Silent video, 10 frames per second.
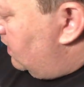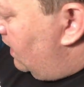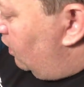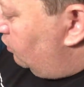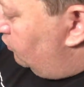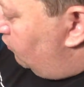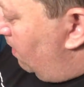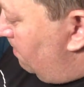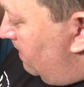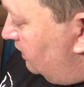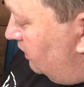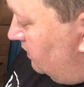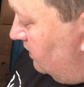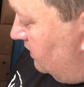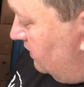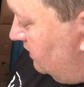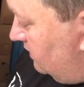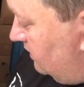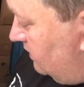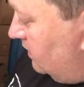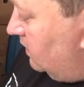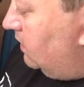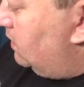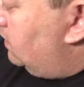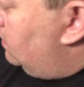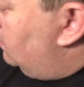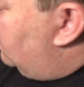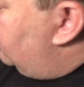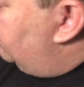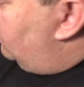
How to Draw Mender? Oh, that's